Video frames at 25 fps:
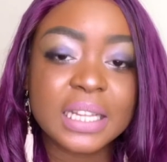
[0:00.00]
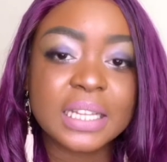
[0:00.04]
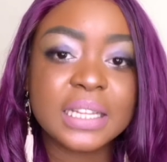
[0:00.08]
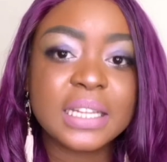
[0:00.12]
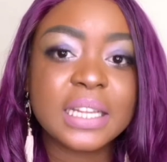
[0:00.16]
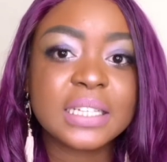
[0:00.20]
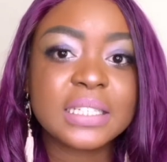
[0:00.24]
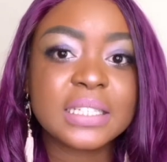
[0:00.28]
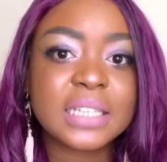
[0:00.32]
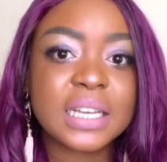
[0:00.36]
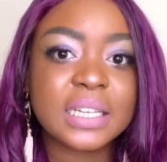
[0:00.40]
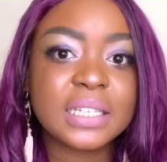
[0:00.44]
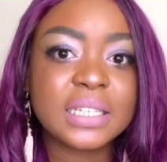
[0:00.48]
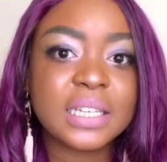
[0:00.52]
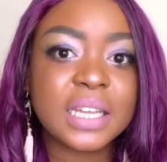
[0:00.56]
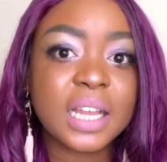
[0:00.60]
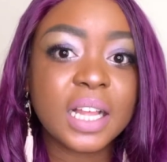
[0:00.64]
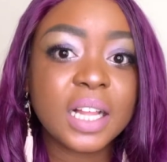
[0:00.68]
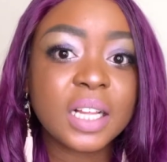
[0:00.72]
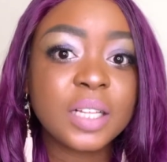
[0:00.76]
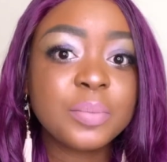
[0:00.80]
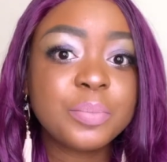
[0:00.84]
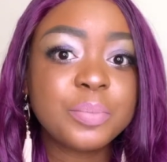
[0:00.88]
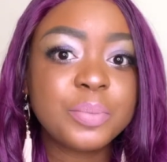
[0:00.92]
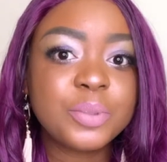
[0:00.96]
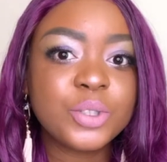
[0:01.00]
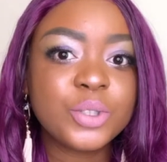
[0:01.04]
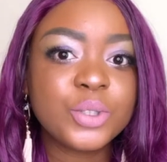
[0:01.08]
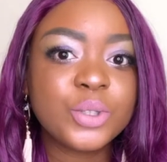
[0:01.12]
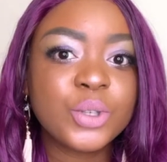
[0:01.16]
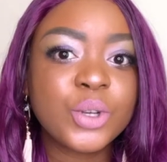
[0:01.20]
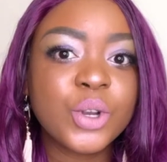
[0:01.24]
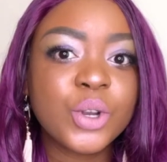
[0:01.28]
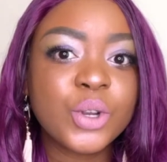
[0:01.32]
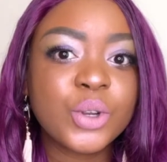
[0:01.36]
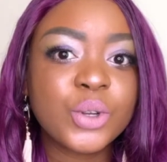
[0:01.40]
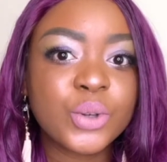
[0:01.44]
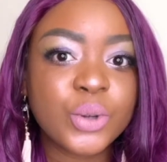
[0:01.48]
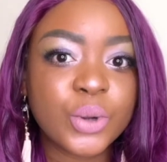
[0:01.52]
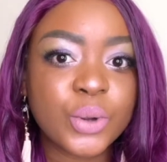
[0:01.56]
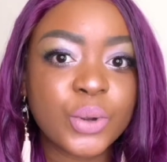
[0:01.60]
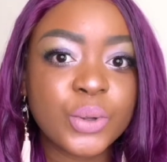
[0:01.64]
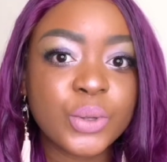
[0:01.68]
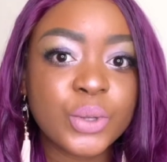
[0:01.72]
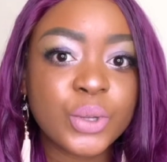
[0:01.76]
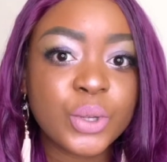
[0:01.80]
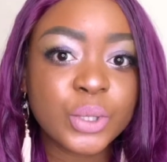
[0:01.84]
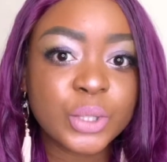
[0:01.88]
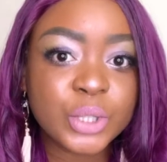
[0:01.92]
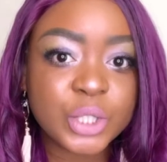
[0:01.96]
that can help you grow
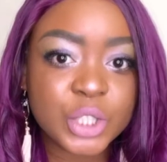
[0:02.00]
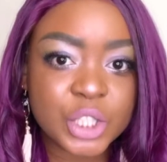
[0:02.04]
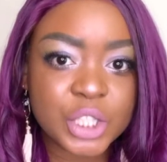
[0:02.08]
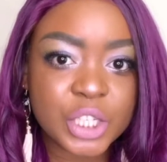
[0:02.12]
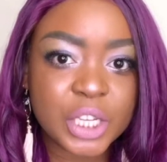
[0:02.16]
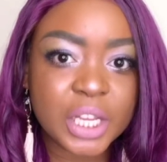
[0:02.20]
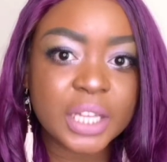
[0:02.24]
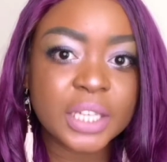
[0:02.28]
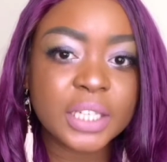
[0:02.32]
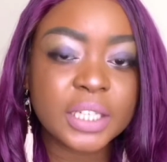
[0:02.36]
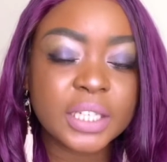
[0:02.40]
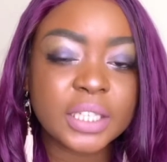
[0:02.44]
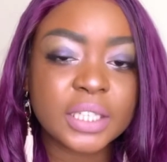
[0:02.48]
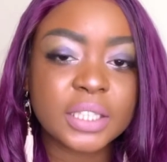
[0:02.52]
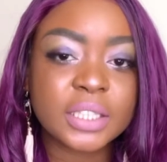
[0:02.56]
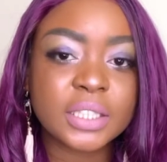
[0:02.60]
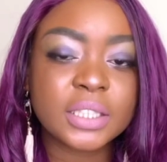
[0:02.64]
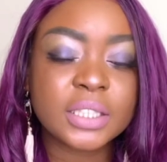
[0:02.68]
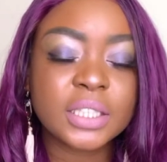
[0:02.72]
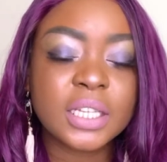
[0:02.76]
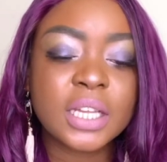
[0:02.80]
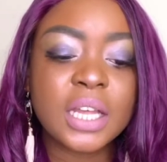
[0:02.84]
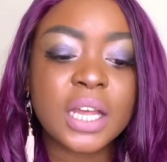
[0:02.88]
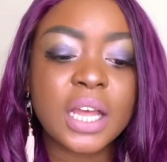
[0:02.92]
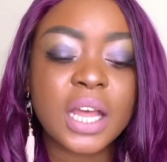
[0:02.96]
your channel.